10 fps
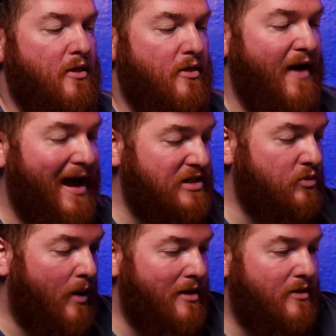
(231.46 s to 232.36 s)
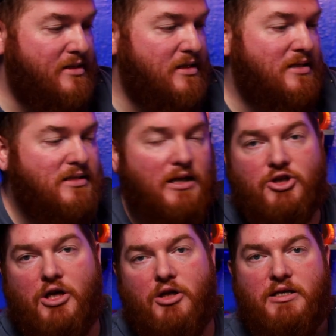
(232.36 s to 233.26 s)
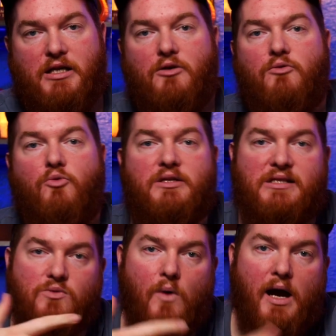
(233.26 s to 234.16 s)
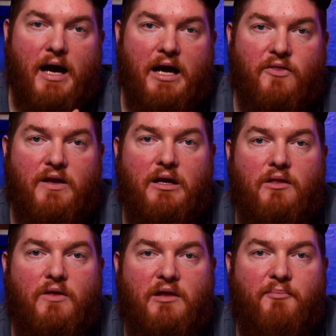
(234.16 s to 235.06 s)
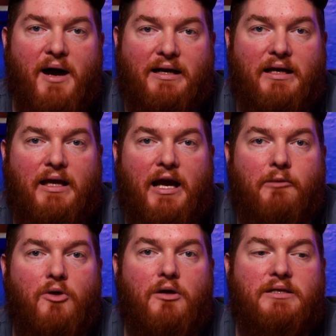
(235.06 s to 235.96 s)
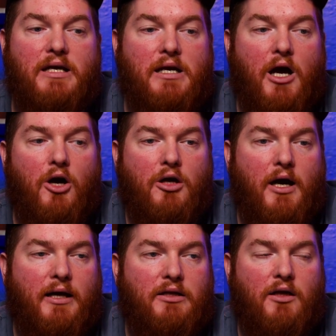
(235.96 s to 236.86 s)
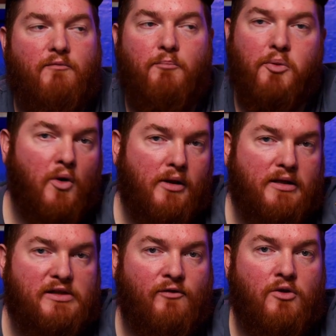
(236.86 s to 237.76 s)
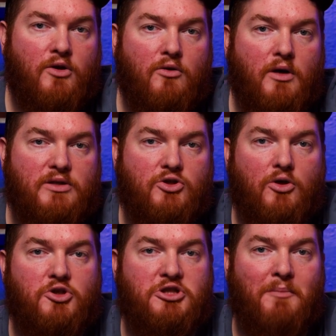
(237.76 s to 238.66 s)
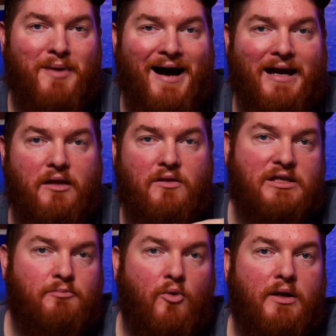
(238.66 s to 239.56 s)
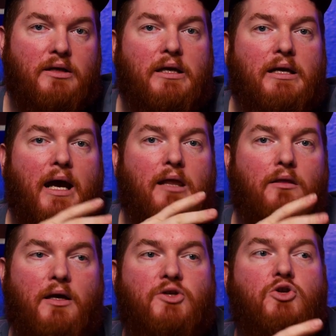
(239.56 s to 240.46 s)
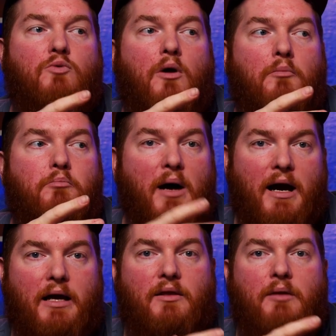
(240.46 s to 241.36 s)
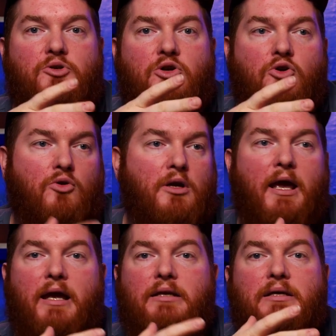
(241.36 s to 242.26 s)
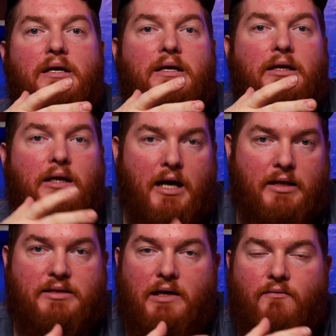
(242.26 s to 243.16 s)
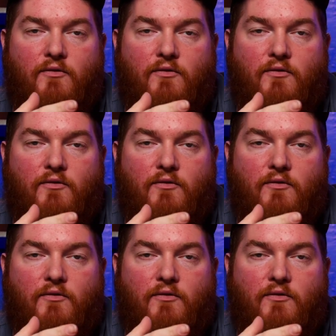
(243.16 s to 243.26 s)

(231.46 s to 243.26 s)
That's why this is such a good deal. This is why I think that the Pocket cameras are kind of pointless for you as a church to buy at this point, unless you are buying them to create content